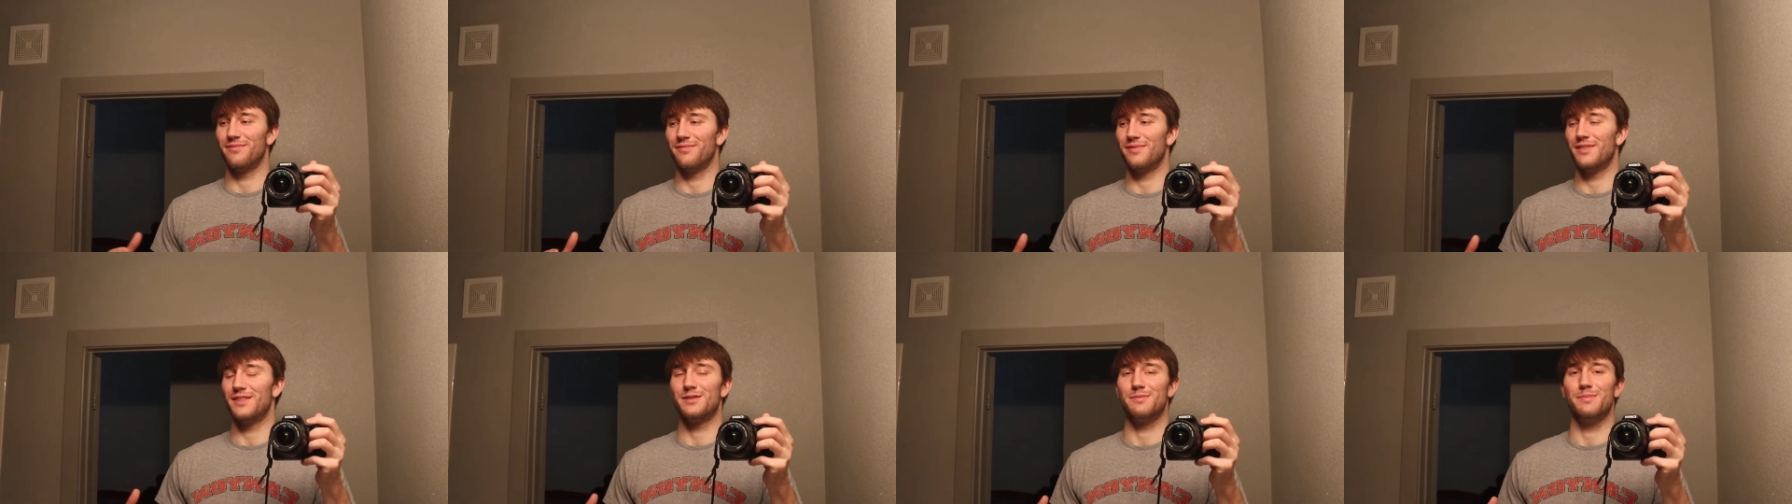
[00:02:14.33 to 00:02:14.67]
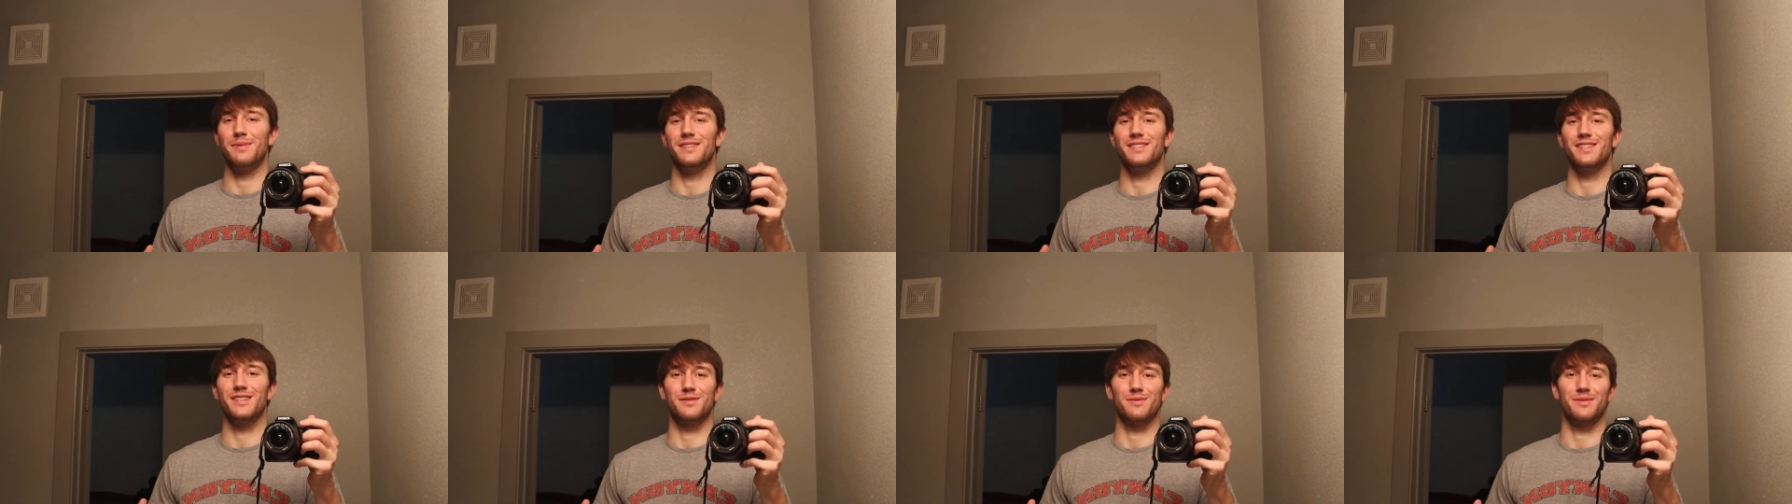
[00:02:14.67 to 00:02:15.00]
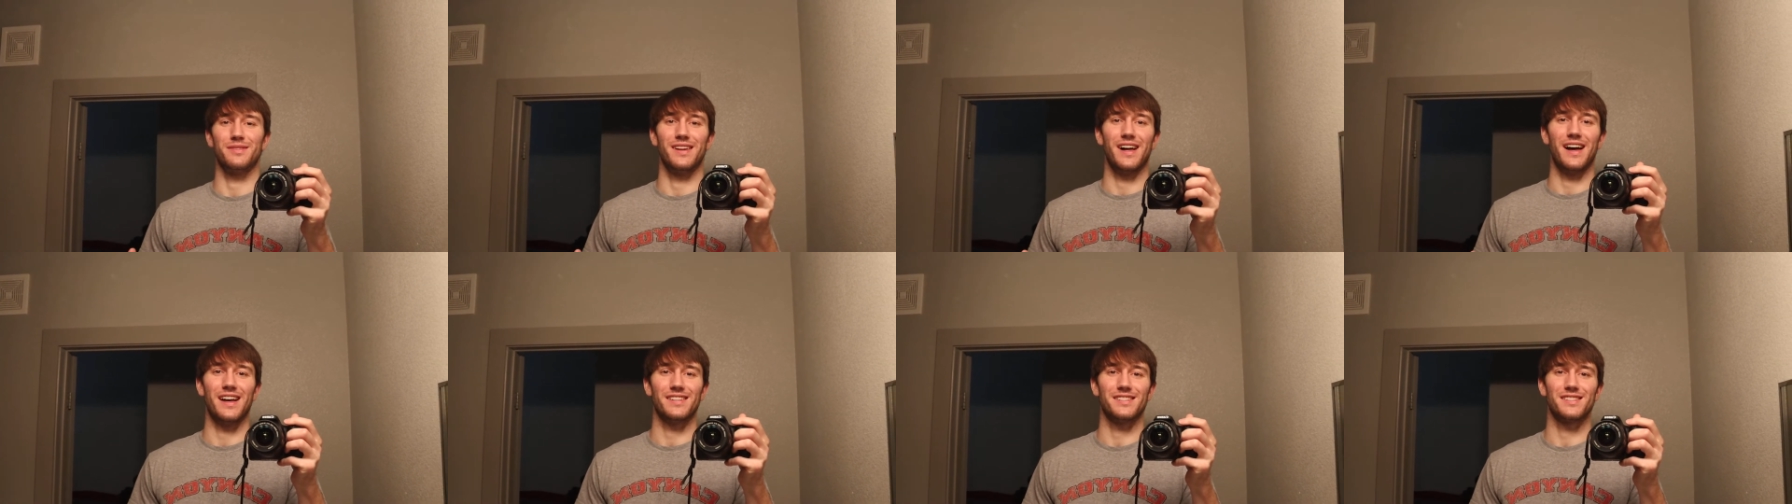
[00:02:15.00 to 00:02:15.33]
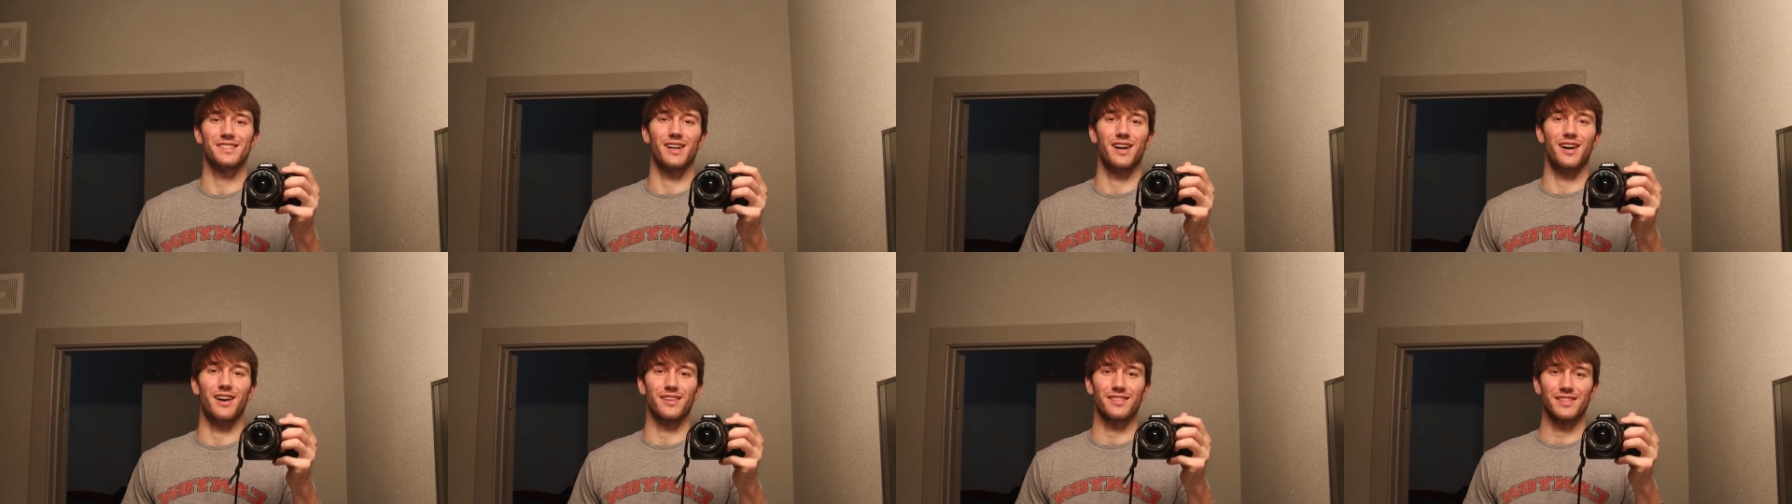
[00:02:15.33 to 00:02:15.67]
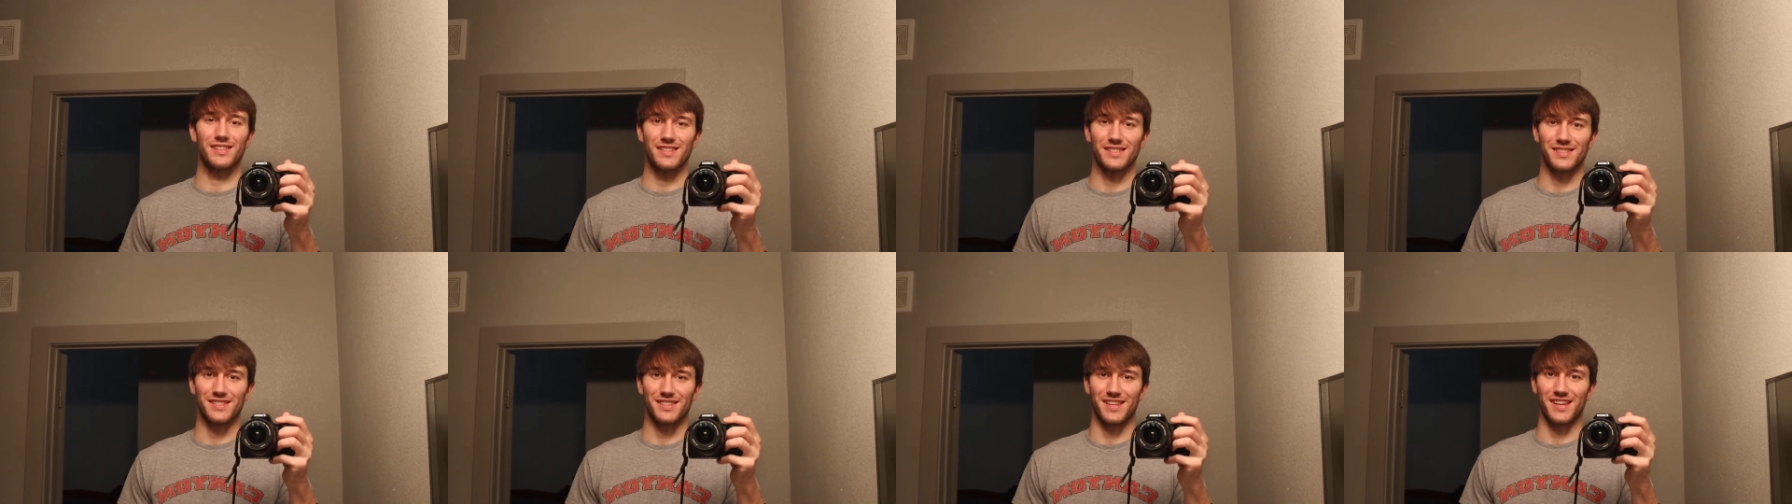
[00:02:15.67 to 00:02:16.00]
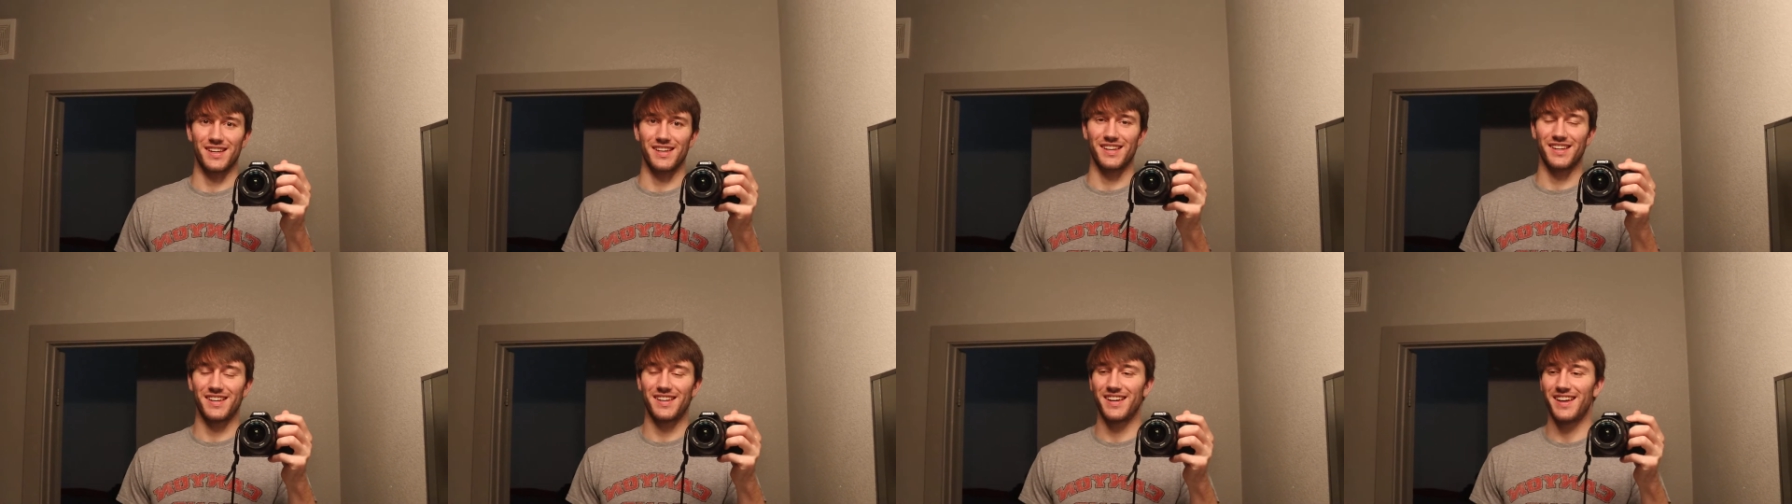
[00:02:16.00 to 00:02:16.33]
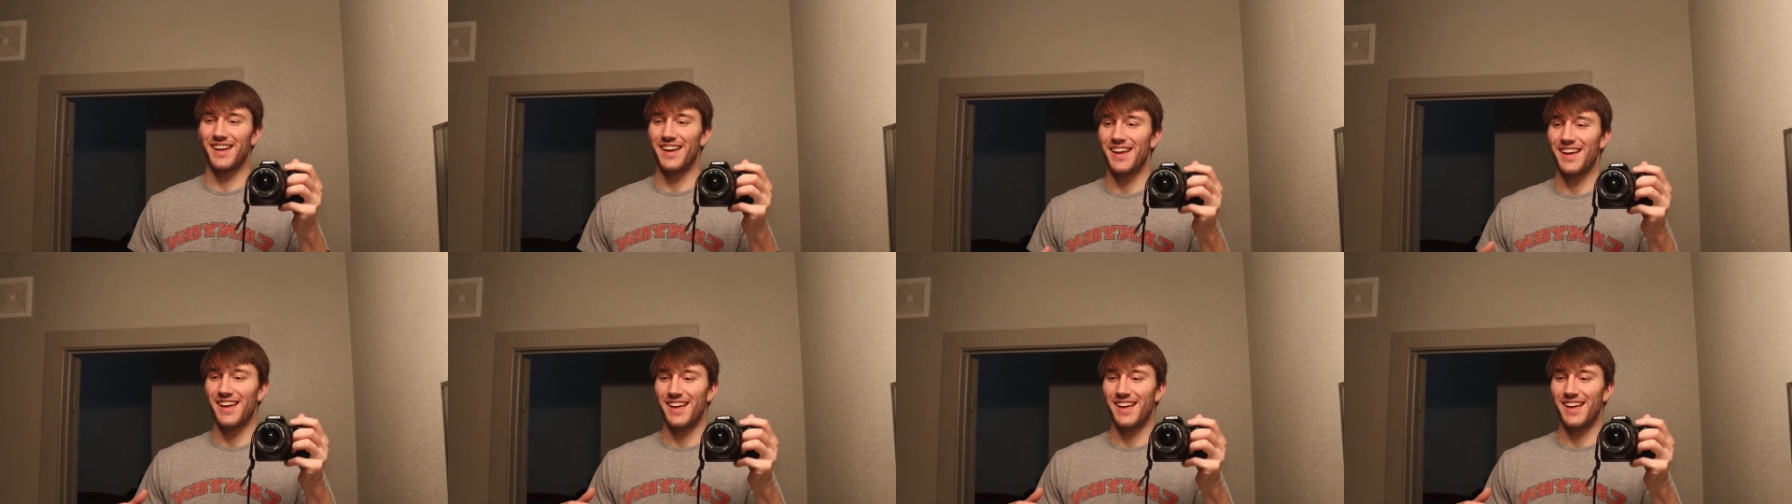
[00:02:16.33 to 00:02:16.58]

it's been since we last talked, it's like